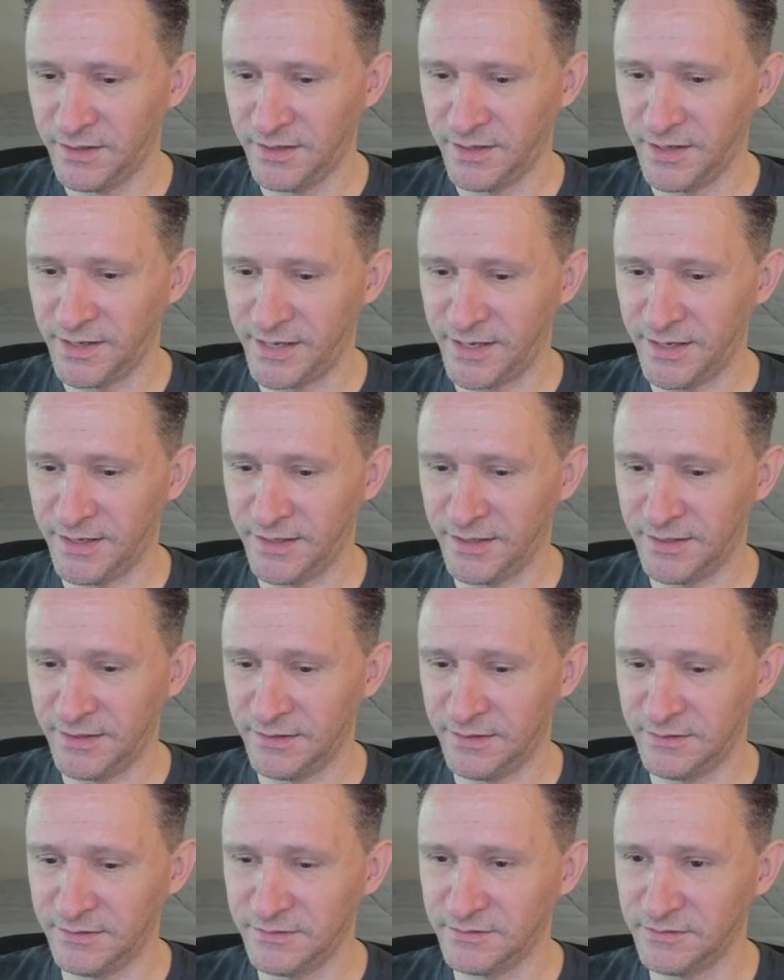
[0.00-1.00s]

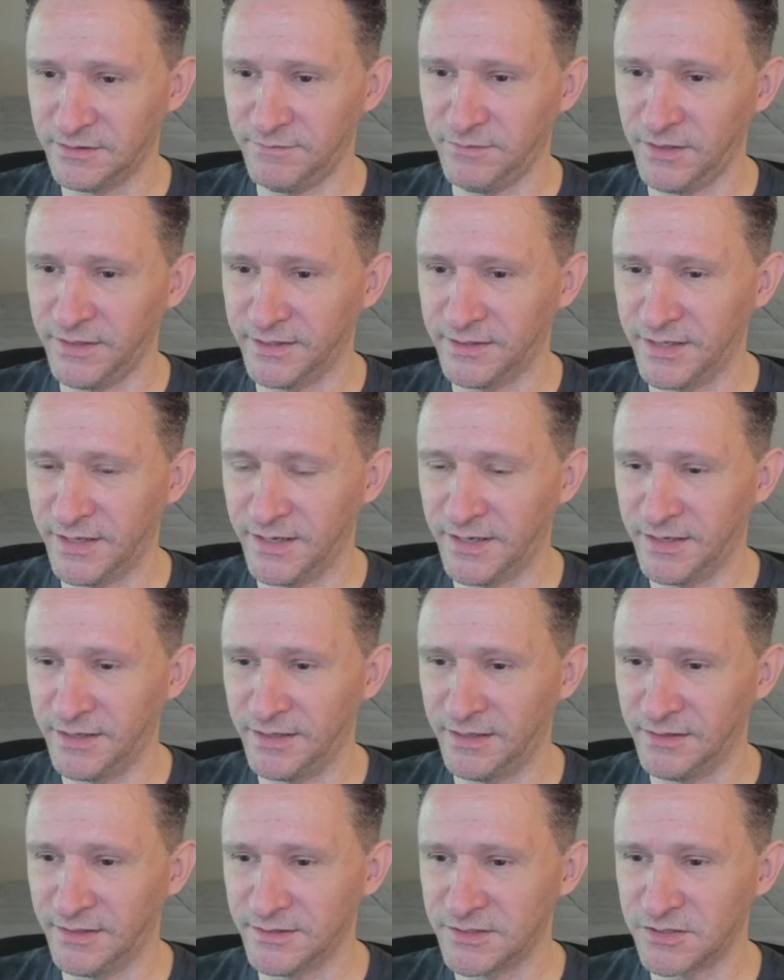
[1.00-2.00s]
and stuff like that.
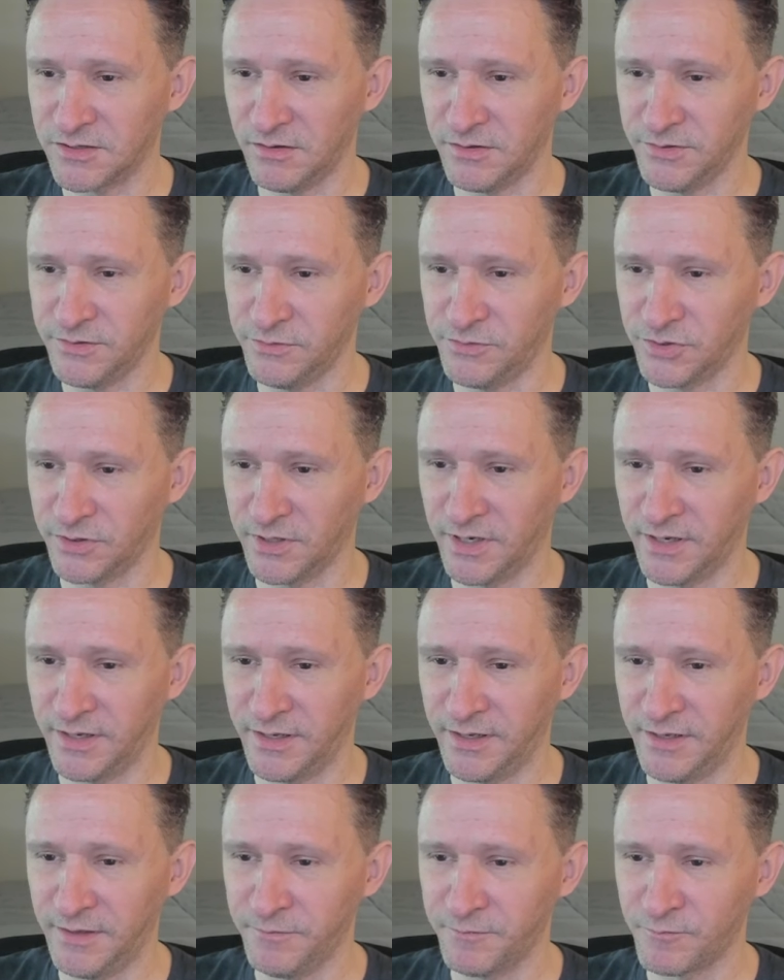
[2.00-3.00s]
And let's also
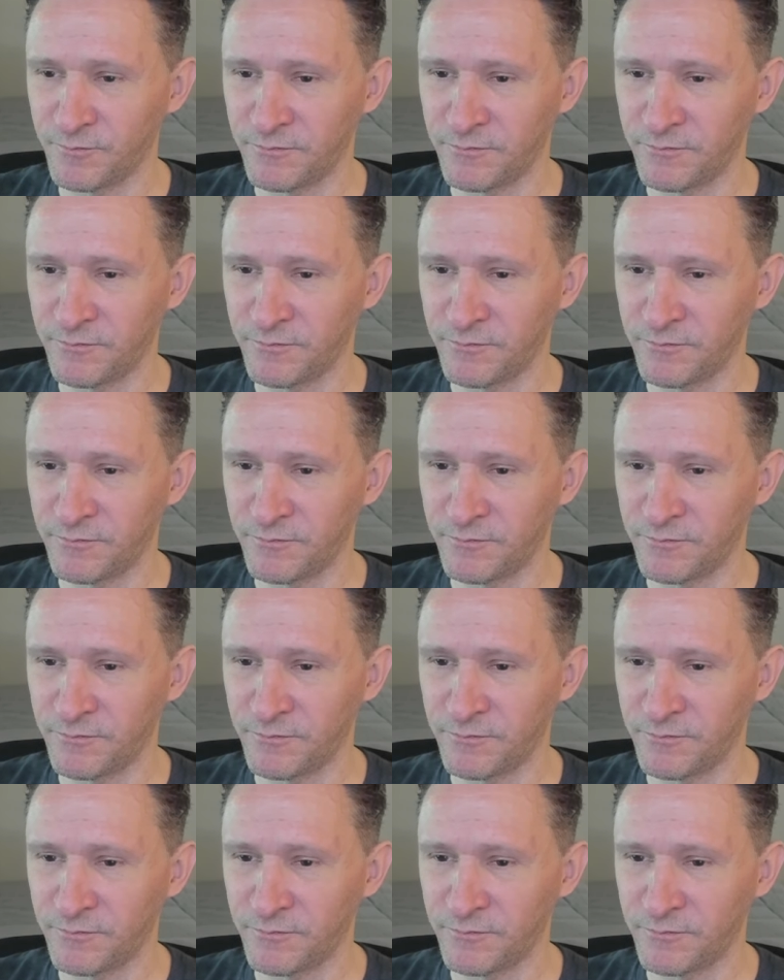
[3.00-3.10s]
try